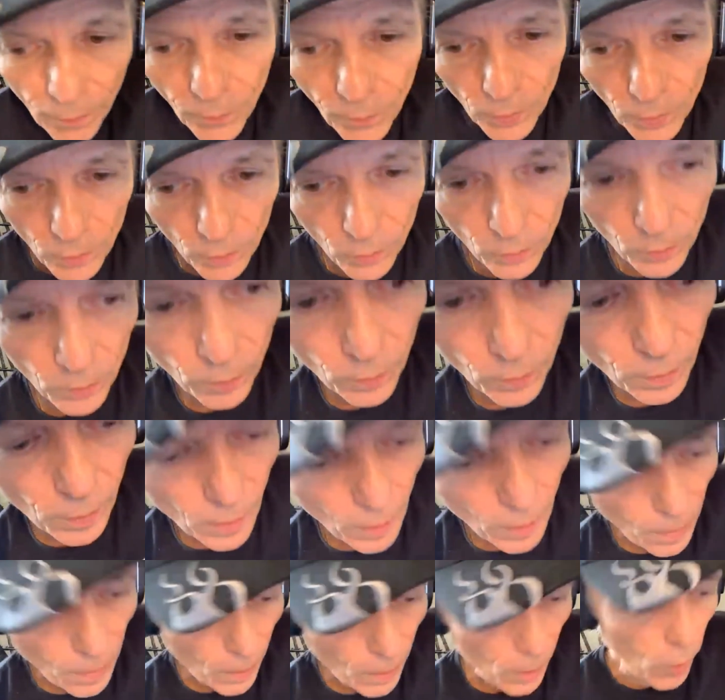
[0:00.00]
few
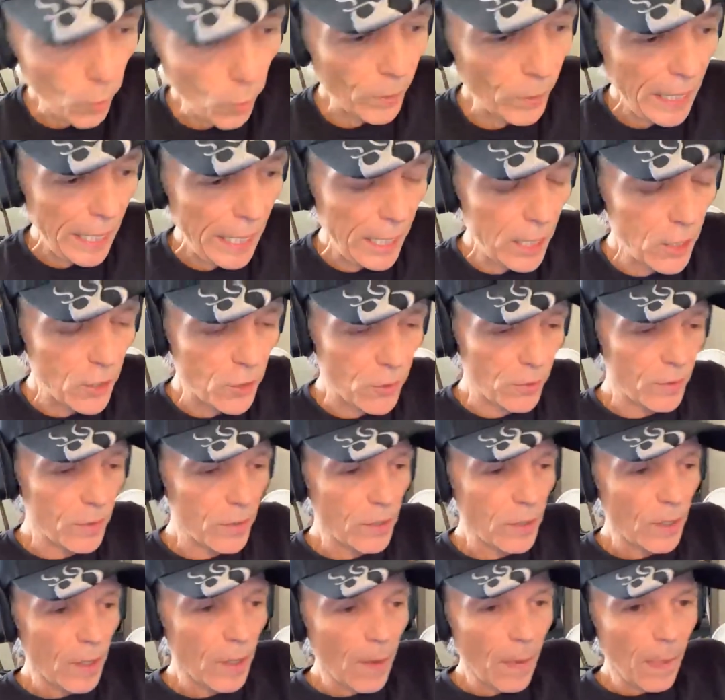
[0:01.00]

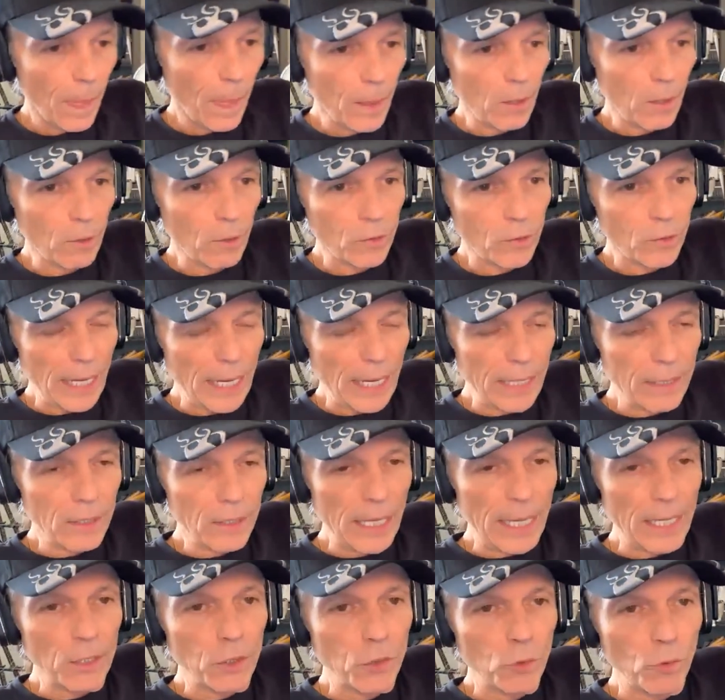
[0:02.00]
occasions, because
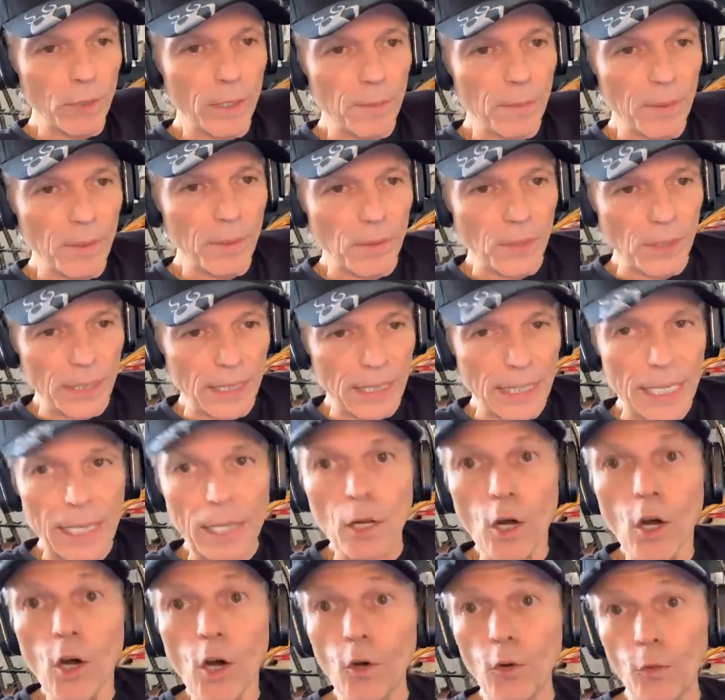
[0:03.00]
I do everything
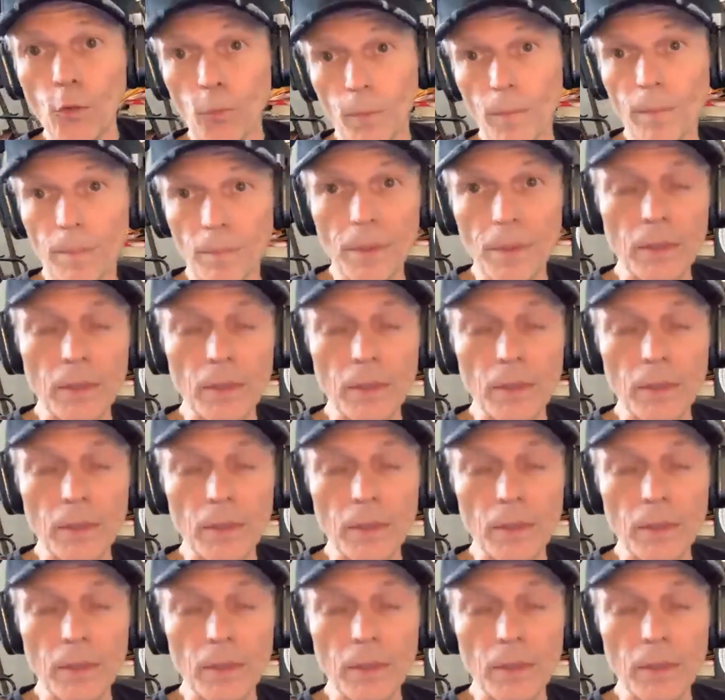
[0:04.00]
at home,